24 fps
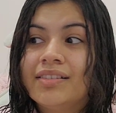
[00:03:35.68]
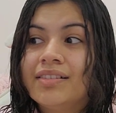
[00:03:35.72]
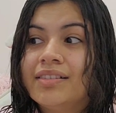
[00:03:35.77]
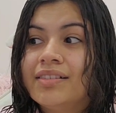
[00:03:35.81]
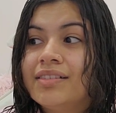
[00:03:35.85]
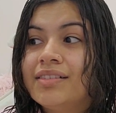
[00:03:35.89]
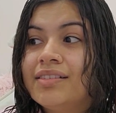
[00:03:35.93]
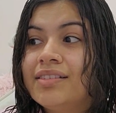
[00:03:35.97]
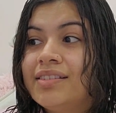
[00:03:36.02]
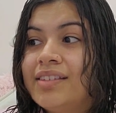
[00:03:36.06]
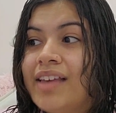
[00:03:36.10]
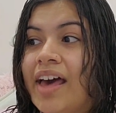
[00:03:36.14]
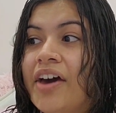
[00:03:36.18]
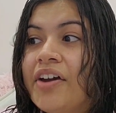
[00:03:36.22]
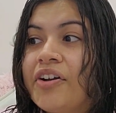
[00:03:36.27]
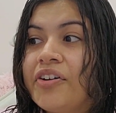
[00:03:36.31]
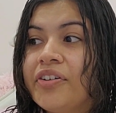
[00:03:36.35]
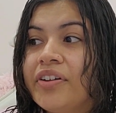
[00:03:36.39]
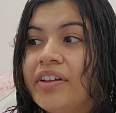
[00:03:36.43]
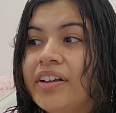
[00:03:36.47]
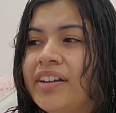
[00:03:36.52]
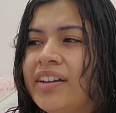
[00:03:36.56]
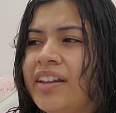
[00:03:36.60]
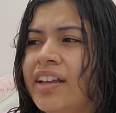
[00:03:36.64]

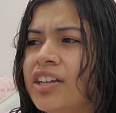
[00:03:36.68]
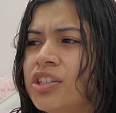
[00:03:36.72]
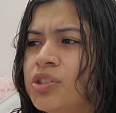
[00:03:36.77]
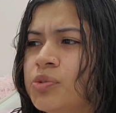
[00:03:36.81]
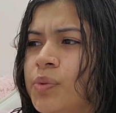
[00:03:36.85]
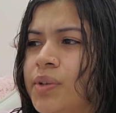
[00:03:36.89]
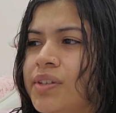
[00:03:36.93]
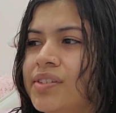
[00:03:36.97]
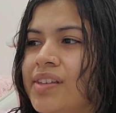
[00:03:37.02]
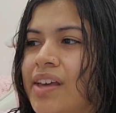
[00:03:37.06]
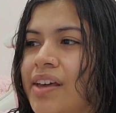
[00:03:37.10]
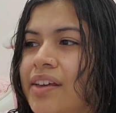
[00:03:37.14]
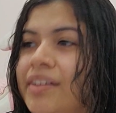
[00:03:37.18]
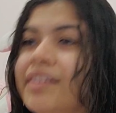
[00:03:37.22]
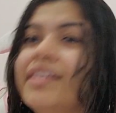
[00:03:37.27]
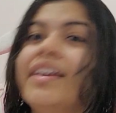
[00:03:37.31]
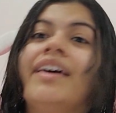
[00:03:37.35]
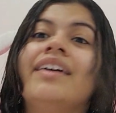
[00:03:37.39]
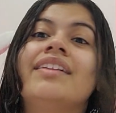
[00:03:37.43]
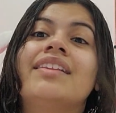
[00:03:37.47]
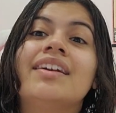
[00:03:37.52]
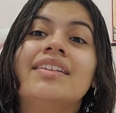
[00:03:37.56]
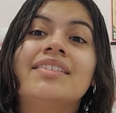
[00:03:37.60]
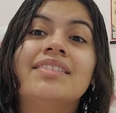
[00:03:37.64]
Saturday.
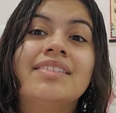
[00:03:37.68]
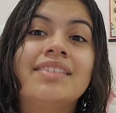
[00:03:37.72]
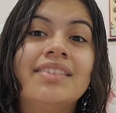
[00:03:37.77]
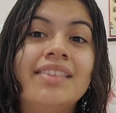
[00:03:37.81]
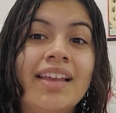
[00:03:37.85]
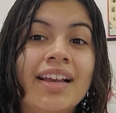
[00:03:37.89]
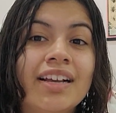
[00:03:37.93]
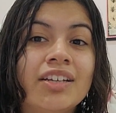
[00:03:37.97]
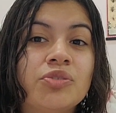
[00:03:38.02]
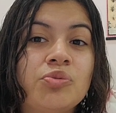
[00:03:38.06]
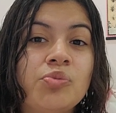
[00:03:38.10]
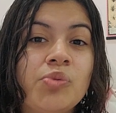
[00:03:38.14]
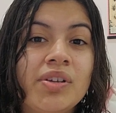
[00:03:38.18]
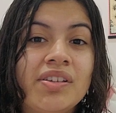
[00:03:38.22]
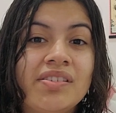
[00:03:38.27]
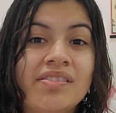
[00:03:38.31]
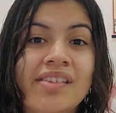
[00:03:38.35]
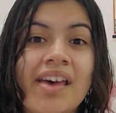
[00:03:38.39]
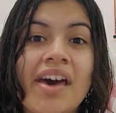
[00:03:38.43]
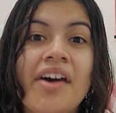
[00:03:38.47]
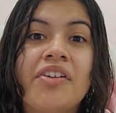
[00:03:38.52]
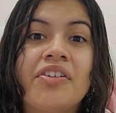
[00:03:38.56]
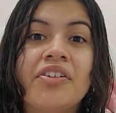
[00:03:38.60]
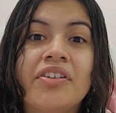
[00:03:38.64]
That's next week
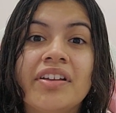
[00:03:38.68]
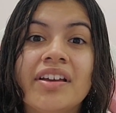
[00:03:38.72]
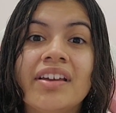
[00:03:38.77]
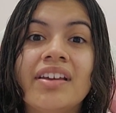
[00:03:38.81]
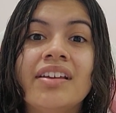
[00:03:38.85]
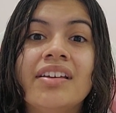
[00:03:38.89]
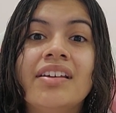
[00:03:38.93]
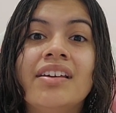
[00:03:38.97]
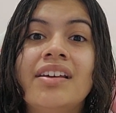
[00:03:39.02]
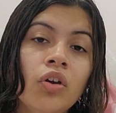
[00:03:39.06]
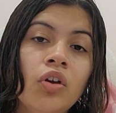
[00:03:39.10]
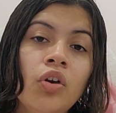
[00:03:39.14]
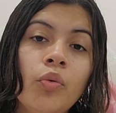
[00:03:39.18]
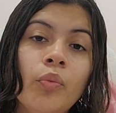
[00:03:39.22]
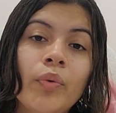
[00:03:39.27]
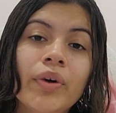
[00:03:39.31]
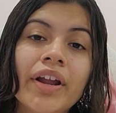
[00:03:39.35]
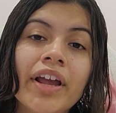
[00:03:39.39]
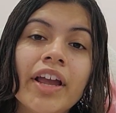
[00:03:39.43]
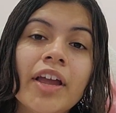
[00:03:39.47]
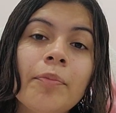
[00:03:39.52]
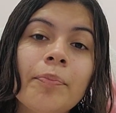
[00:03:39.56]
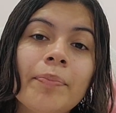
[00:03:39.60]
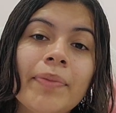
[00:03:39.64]
Saturday. When
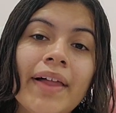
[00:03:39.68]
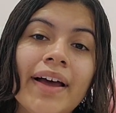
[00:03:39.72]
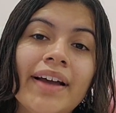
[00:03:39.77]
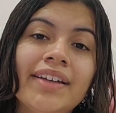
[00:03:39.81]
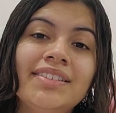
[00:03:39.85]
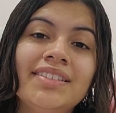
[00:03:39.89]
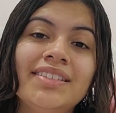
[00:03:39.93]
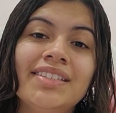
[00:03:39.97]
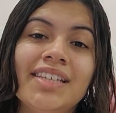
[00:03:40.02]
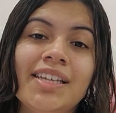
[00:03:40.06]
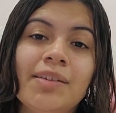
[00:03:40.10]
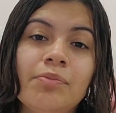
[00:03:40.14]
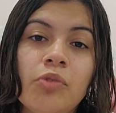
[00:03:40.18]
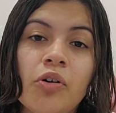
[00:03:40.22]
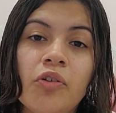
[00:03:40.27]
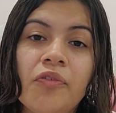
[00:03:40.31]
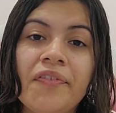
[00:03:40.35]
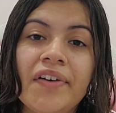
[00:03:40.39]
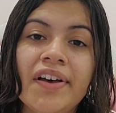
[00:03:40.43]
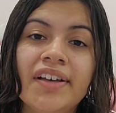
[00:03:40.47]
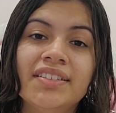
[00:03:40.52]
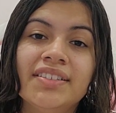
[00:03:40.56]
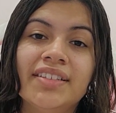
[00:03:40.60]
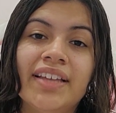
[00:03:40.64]
I applied to Emo
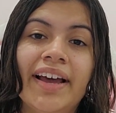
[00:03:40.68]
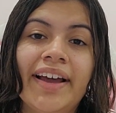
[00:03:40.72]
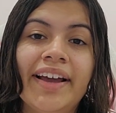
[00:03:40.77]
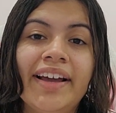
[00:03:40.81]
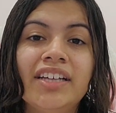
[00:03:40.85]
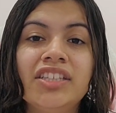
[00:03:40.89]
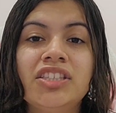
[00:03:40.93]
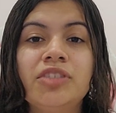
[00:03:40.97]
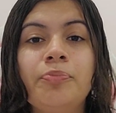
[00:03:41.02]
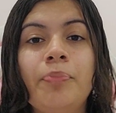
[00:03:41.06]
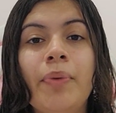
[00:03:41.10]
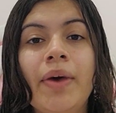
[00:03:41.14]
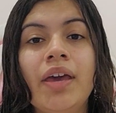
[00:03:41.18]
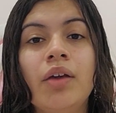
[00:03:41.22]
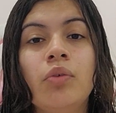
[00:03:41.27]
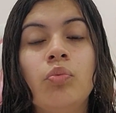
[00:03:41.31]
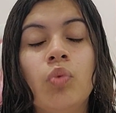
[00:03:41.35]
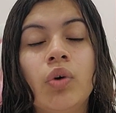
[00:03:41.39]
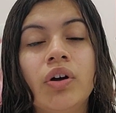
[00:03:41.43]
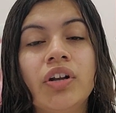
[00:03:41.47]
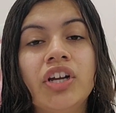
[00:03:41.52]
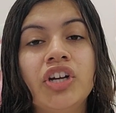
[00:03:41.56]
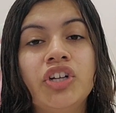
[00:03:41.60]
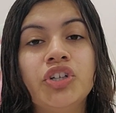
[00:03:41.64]
Fest, I had to pay
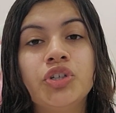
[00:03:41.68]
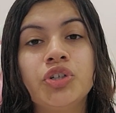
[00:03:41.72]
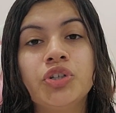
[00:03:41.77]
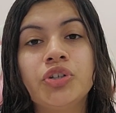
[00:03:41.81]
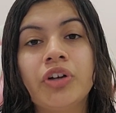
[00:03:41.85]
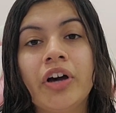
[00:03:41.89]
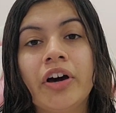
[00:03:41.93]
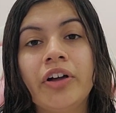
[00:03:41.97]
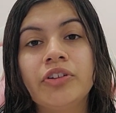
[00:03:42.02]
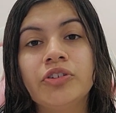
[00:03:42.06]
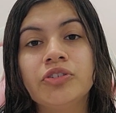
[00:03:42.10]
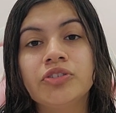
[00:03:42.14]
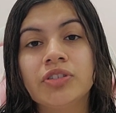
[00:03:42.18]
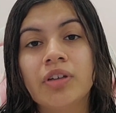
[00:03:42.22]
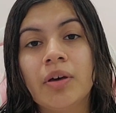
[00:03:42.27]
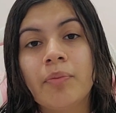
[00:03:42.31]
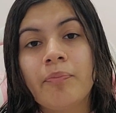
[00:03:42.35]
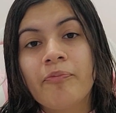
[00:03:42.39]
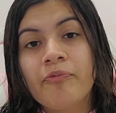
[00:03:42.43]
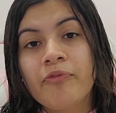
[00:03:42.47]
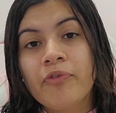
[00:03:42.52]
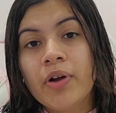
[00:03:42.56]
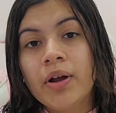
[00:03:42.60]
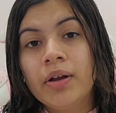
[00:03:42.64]
$100
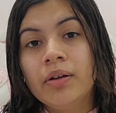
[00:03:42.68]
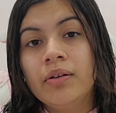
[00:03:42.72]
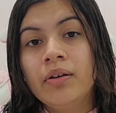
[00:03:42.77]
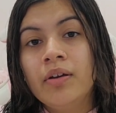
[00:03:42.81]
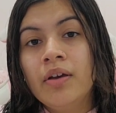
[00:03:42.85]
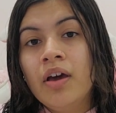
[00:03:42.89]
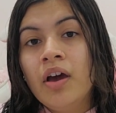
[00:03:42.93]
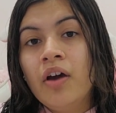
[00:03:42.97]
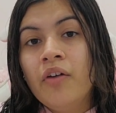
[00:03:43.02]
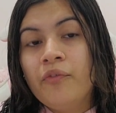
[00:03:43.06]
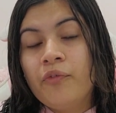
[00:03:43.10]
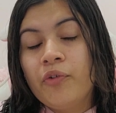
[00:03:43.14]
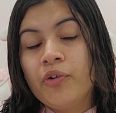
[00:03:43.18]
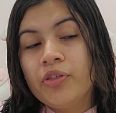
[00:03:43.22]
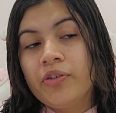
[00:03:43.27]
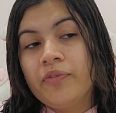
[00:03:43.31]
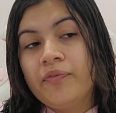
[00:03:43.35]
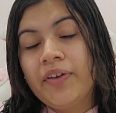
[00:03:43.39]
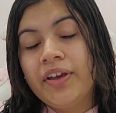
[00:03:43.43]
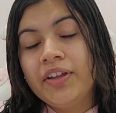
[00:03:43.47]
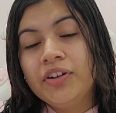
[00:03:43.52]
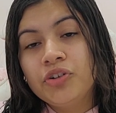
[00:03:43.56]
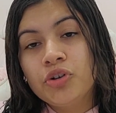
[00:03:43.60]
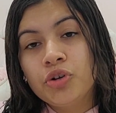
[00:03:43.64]
up front for the
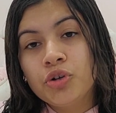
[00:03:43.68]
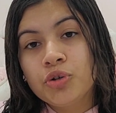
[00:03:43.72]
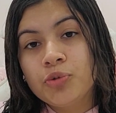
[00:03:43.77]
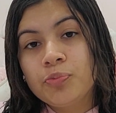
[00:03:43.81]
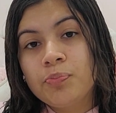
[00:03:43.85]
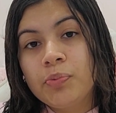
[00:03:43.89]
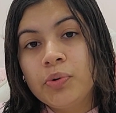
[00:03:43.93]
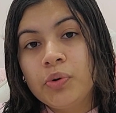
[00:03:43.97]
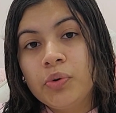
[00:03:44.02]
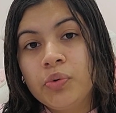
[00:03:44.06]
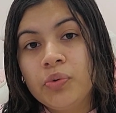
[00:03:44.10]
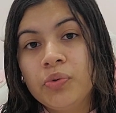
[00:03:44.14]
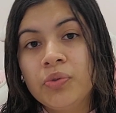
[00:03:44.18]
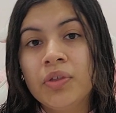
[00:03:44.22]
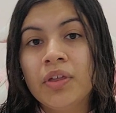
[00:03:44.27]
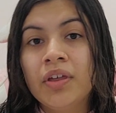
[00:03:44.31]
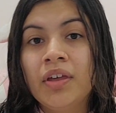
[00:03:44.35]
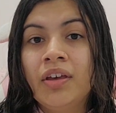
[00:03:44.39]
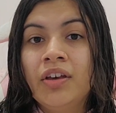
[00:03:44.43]
vendor's booth.